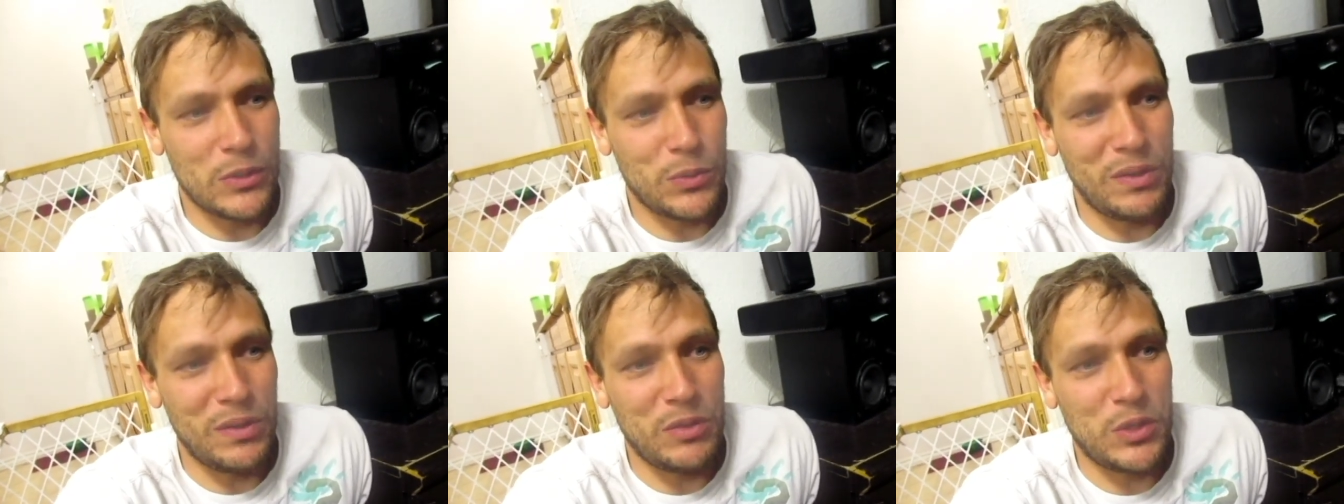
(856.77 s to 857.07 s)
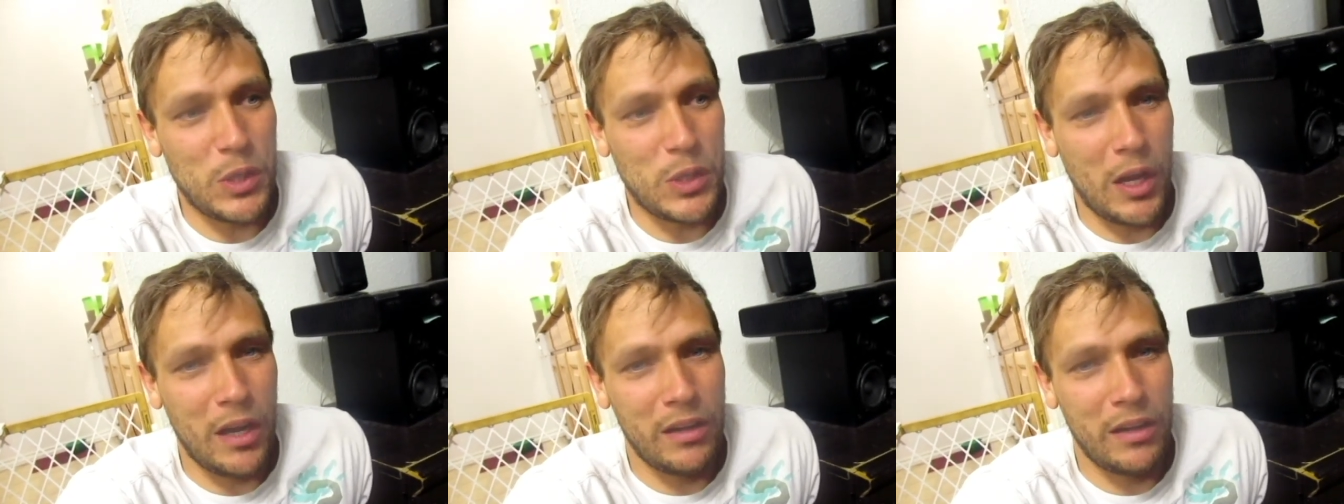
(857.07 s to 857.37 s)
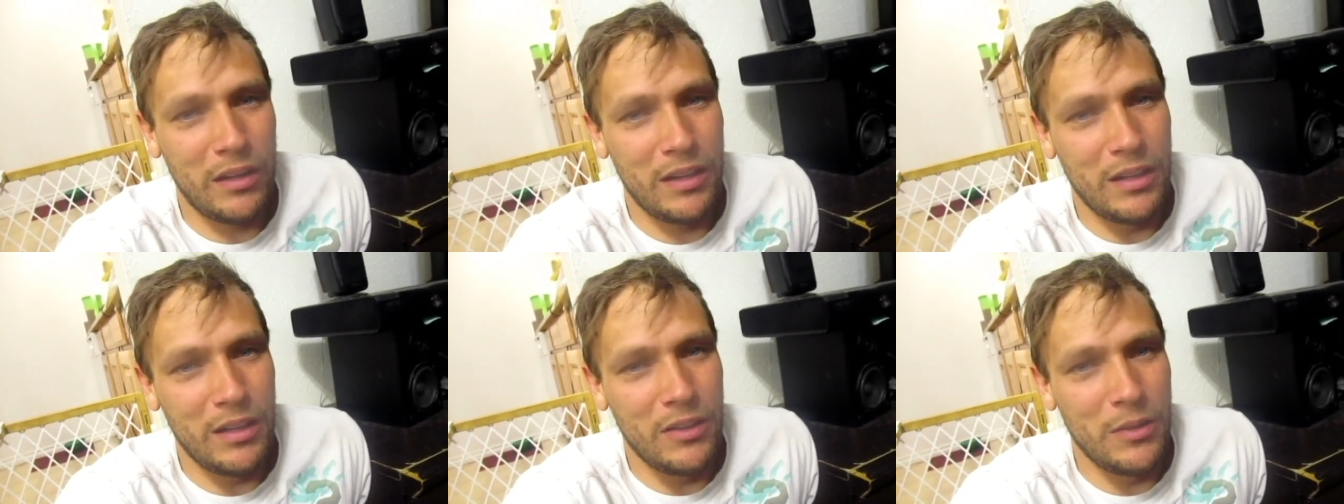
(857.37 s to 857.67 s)
we've
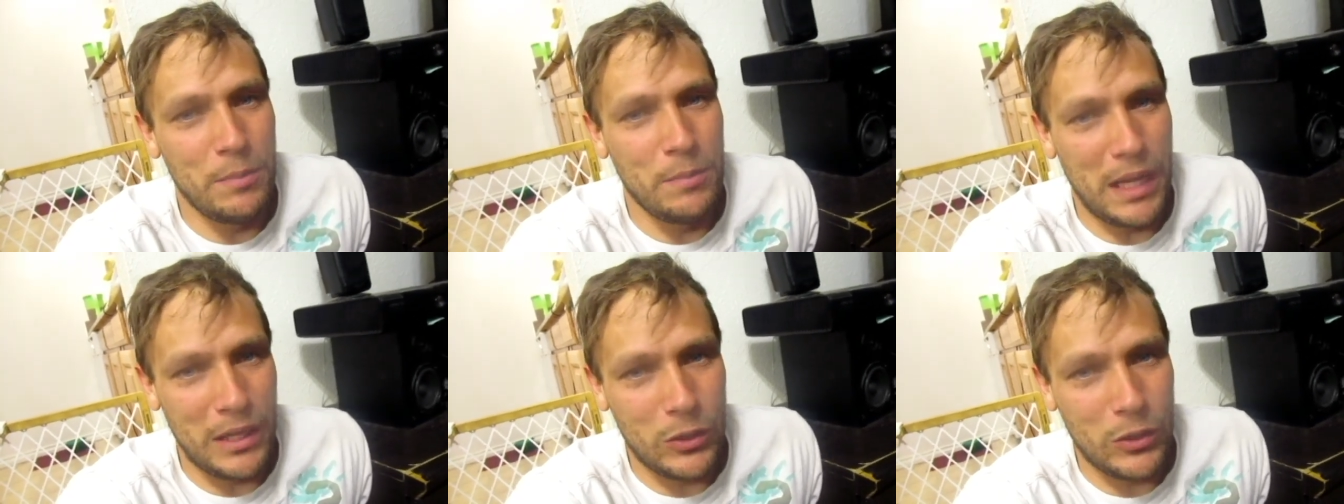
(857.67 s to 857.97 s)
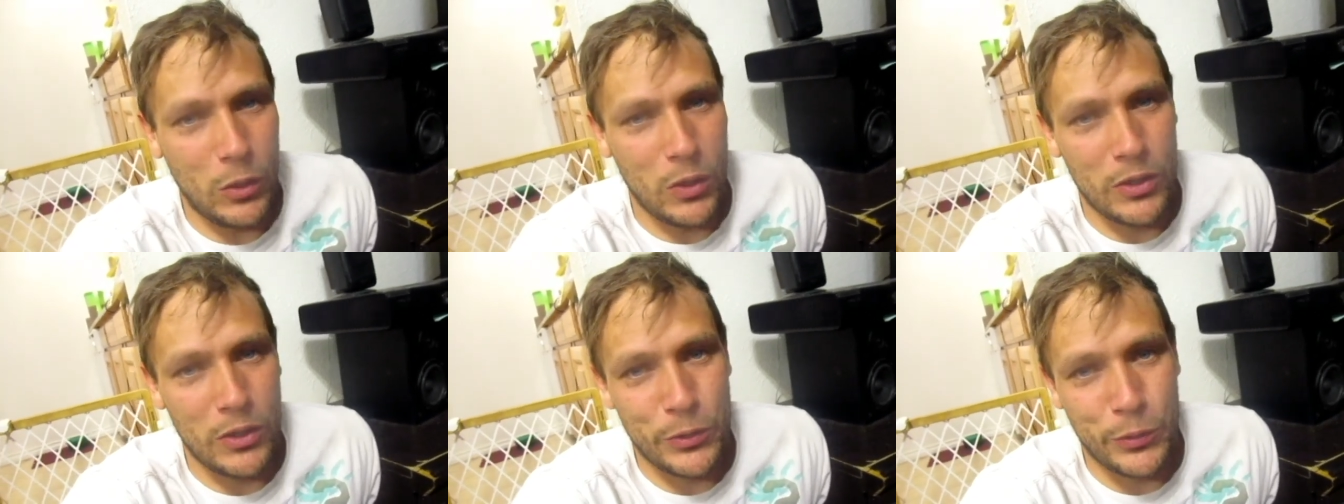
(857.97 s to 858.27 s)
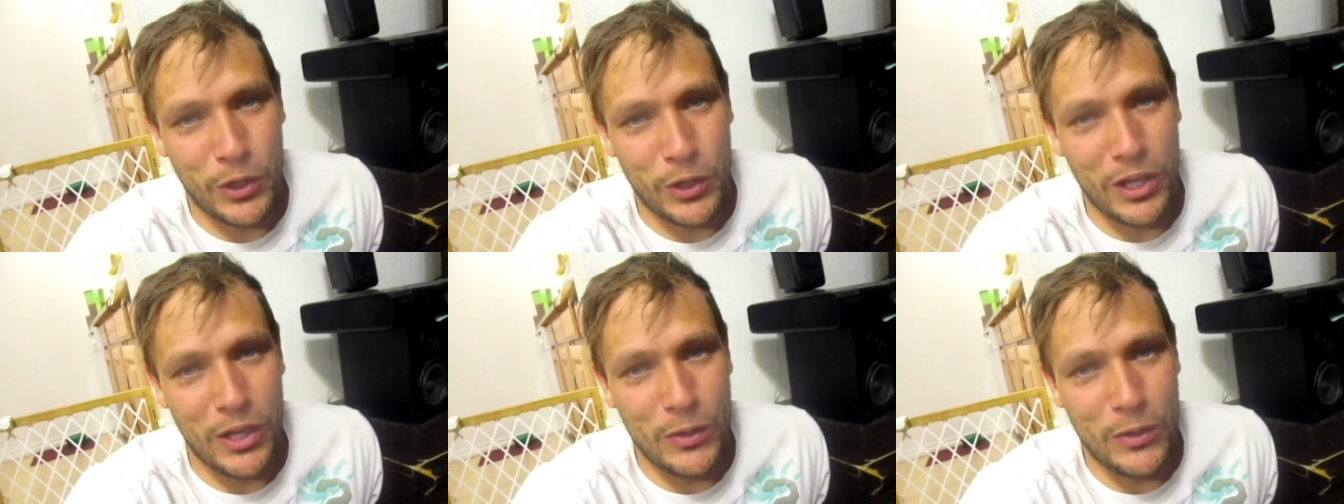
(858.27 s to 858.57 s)
started and the mentors
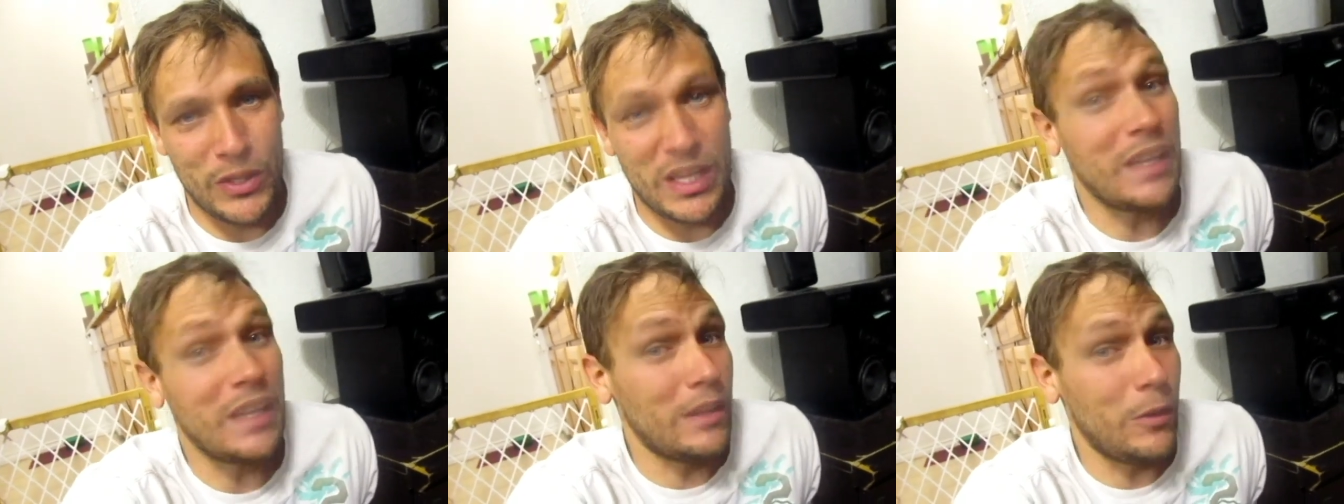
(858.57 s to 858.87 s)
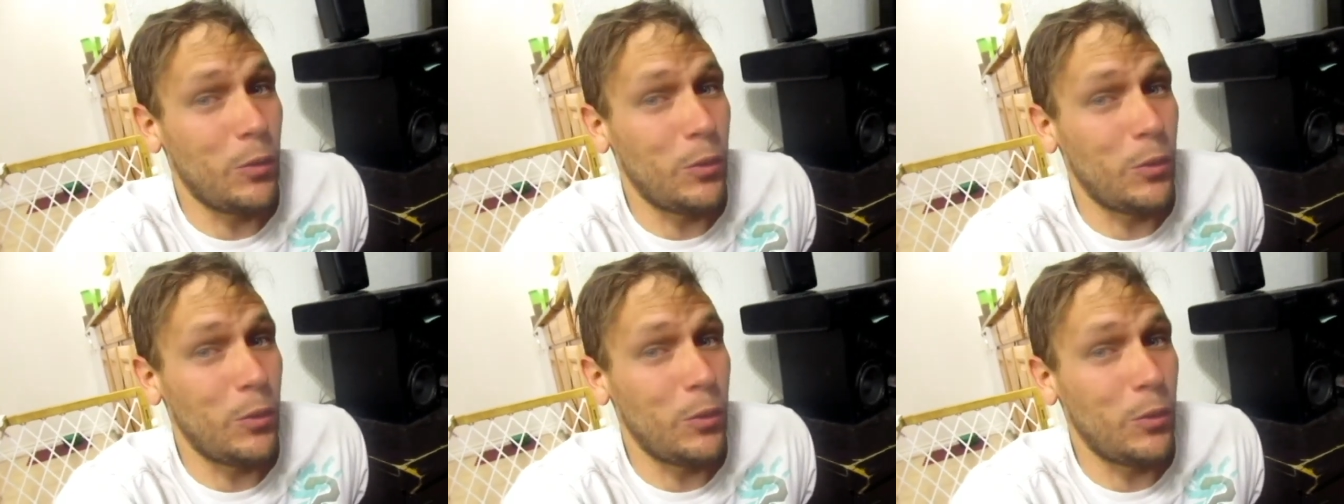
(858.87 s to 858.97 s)
we're using